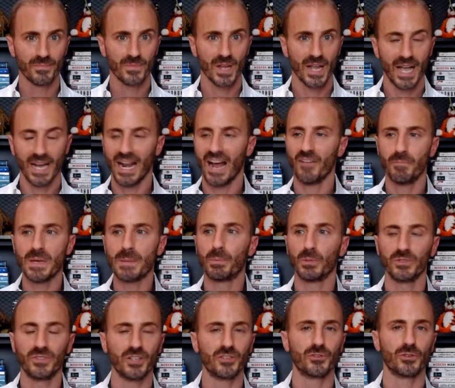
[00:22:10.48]
and have people
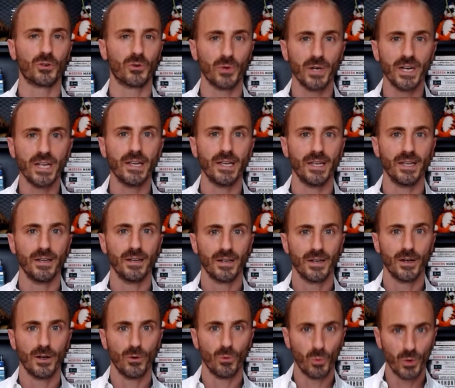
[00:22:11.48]
disagree
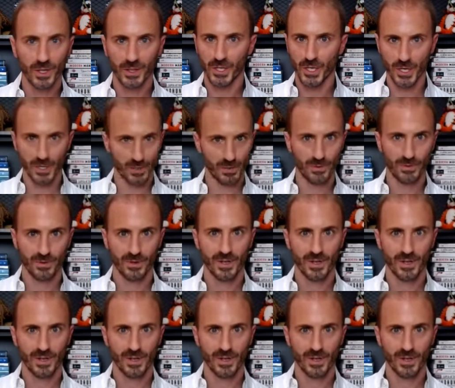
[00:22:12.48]
with you